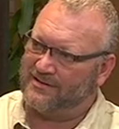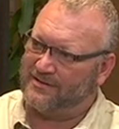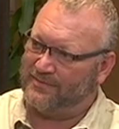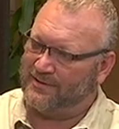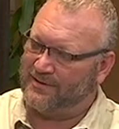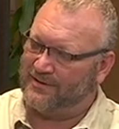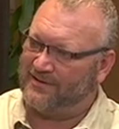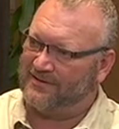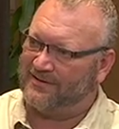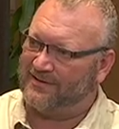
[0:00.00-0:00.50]

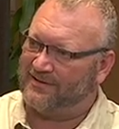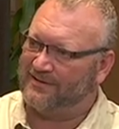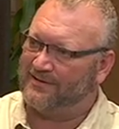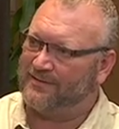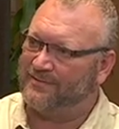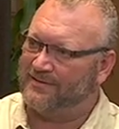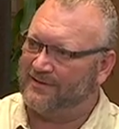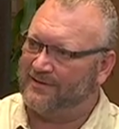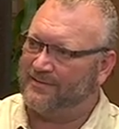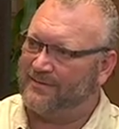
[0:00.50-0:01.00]
computer
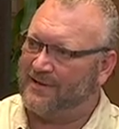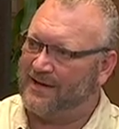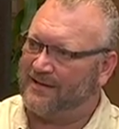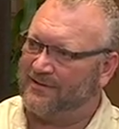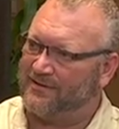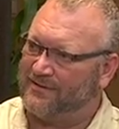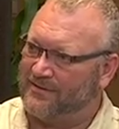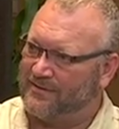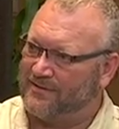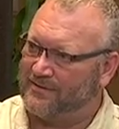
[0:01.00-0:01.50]
systems at the bank.
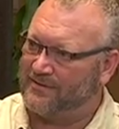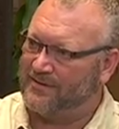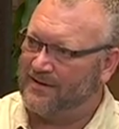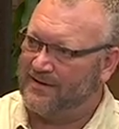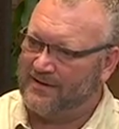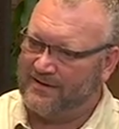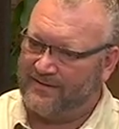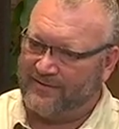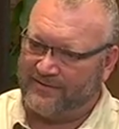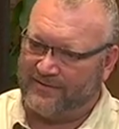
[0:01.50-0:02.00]
So
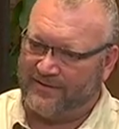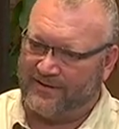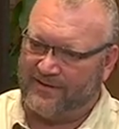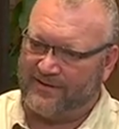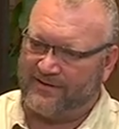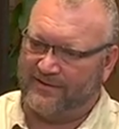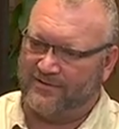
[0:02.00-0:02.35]
then